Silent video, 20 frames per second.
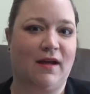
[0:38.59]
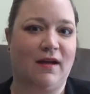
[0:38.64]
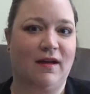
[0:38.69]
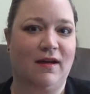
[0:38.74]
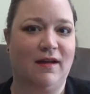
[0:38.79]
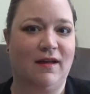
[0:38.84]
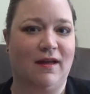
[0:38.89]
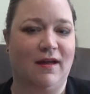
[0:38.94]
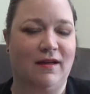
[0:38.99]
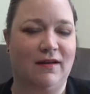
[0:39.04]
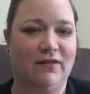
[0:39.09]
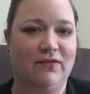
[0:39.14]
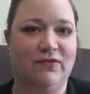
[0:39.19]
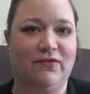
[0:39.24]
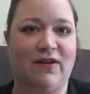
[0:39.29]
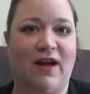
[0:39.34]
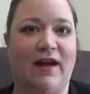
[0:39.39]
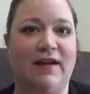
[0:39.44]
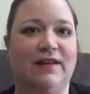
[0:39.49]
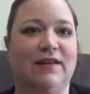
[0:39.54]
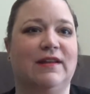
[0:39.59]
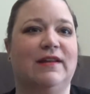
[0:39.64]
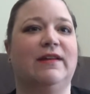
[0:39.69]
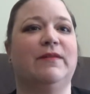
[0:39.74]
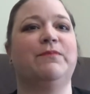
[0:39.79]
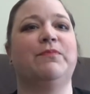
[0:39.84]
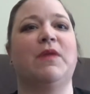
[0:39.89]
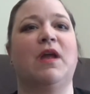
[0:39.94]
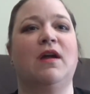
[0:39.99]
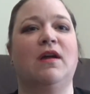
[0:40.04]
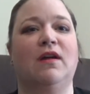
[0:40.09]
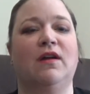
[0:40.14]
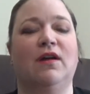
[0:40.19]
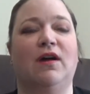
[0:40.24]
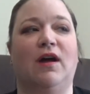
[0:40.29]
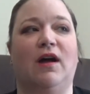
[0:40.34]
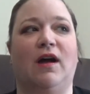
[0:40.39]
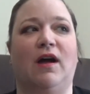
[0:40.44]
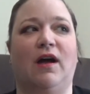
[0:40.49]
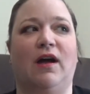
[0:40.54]
Again, finally.
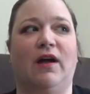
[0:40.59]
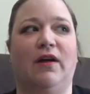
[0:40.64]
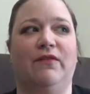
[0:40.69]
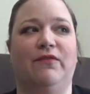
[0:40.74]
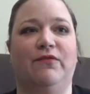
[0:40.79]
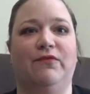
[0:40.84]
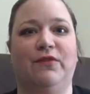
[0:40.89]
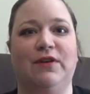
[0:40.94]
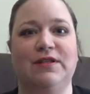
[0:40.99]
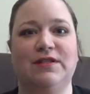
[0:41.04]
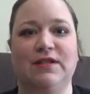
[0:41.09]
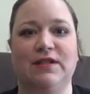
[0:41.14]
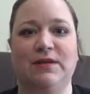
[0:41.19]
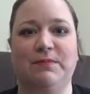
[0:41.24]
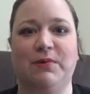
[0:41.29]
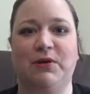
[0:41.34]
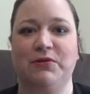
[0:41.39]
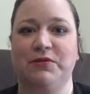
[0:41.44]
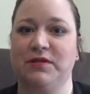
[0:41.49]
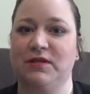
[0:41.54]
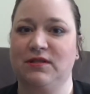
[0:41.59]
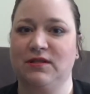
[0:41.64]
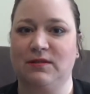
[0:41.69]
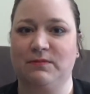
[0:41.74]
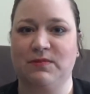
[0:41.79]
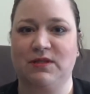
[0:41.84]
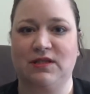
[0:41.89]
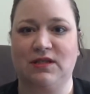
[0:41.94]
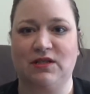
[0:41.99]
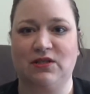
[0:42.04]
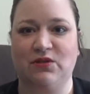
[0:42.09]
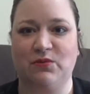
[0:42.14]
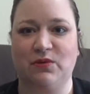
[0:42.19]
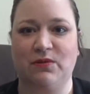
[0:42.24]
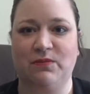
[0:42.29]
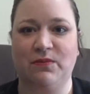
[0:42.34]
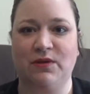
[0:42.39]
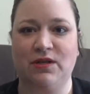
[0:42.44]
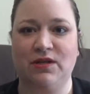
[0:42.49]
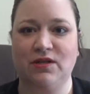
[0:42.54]
Recently posted some stitch with
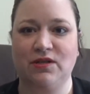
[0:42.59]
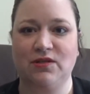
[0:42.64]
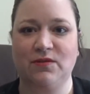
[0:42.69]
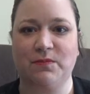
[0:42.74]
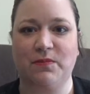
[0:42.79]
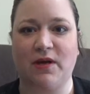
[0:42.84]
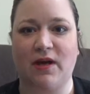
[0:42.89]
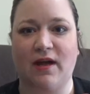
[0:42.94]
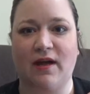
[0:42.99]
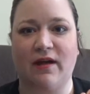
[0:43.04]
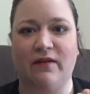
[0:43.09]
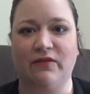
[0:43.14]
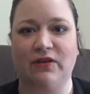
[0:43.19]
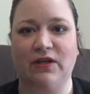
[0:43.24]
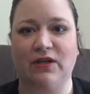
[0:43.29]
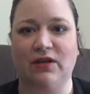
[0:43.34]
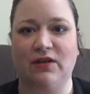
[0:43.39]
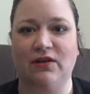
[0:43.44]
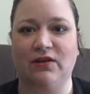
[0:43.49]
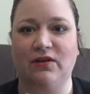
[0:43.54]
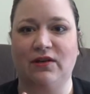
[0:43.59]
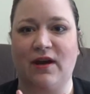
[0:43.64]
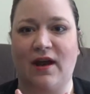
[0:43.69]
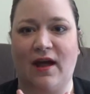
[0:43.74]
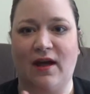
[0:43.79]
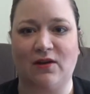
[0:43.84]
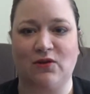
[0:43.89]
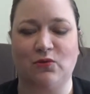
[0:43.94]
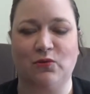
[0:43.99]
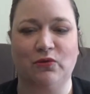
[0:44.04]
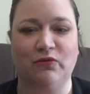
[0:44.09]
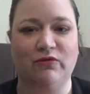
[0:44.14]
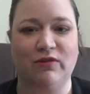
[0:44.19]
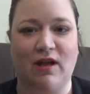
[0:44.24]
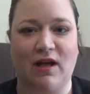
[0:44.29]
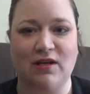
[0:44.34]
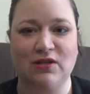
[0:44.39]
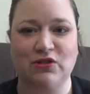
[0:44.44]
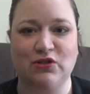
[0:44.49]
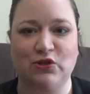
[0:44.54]
me's, but I haven't done an actual
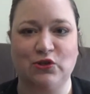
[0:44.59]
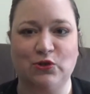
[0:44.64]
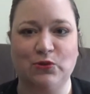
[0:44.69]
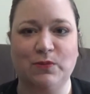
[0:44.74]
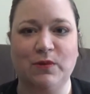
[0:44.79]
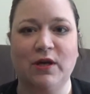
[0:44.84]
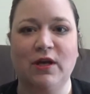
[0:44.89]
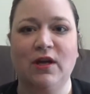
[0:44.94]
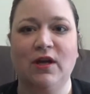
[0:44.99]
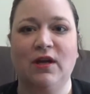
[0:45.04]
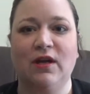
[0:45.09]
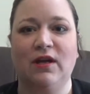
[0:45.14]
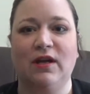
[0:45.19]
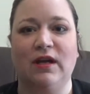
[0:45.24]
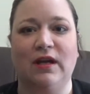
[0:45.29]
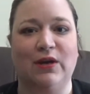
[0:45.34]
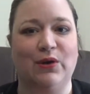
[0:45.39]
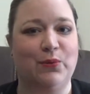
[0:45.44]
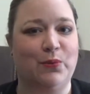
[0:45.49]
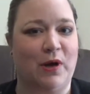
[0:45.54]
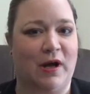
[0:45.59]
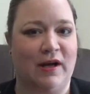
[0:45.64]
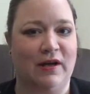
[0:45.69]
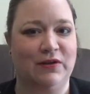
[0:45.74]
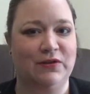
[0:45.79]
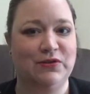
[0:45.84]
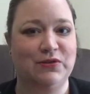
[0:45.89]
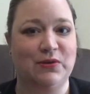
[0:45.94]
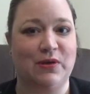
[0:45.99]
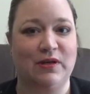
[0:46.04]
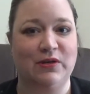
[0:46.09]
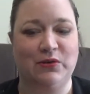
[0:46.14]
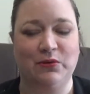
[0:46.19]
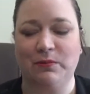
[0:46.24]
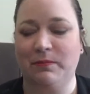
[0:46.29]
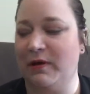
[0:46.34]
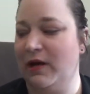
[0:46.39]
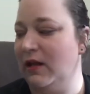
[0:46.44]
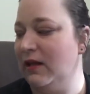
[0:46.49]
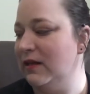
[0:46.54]
floss tube in a while, so I do
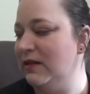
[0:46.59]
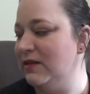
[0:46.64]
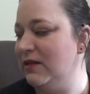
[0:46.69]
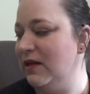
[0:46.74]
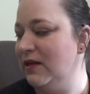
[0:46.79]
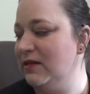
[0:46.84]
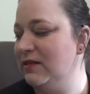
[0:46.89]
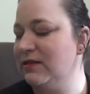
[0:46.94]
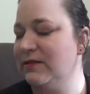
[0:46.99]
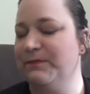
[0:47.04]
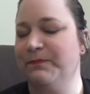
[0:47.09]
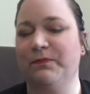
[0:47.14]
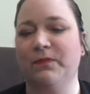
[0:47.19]
apologize.